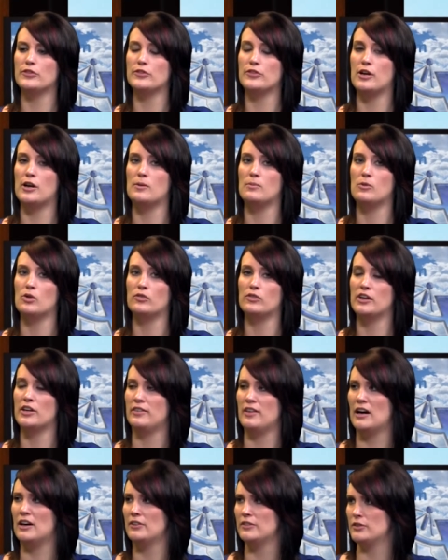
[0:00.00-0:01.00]
from over a
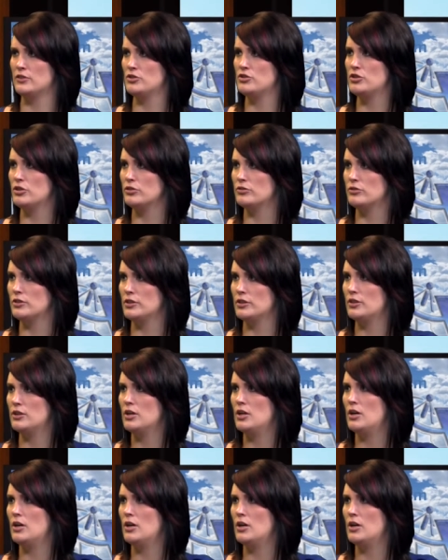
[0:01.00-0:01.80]
thousand children.